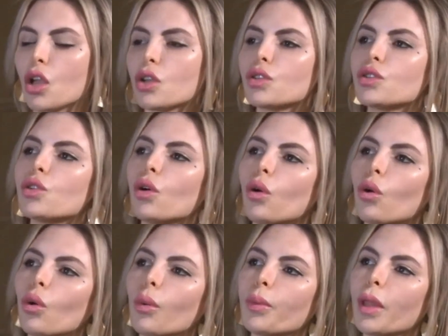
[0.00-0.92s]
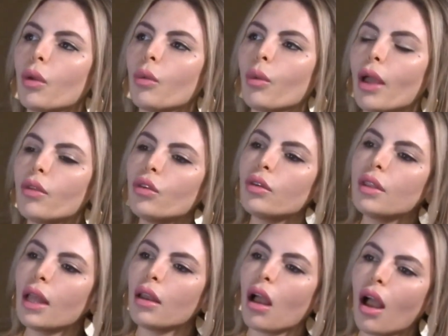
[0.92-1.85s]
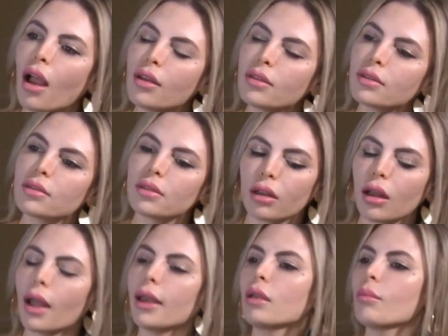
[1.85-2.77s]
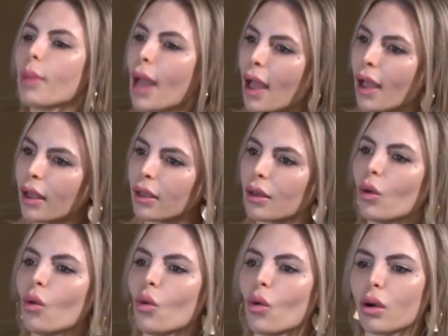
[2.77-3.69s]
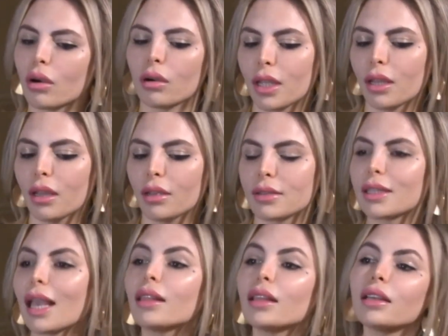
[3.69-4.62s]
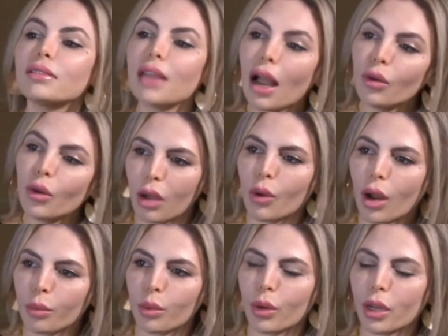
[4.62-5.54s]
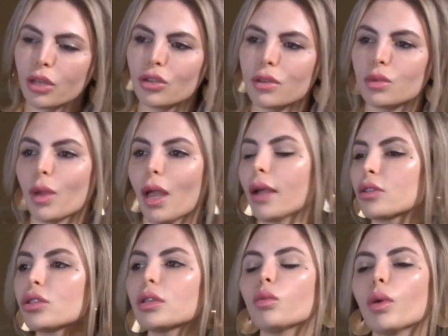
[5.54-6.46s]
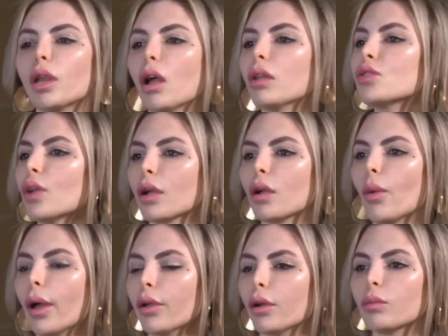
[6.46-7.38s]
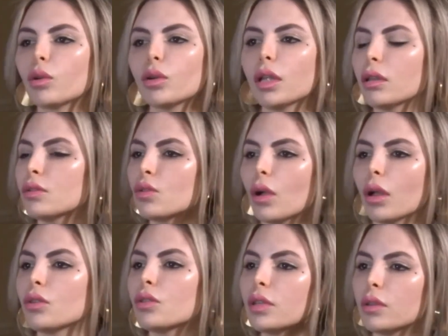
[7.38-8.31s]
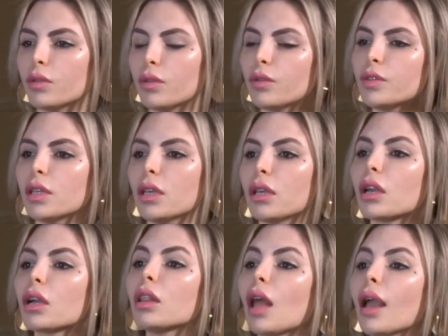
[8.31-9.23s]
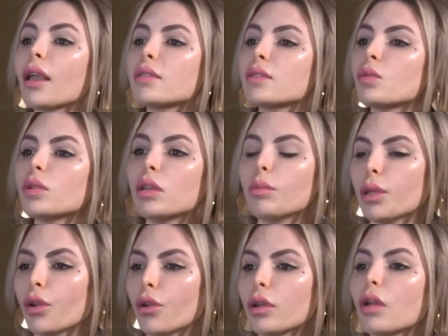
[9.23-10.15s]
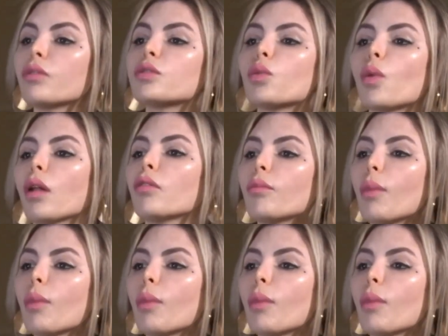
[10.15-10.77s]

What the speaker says: So rather than us cutting back or scaling down our operations, we actually went on to acquire more than 250 clients within a period of 12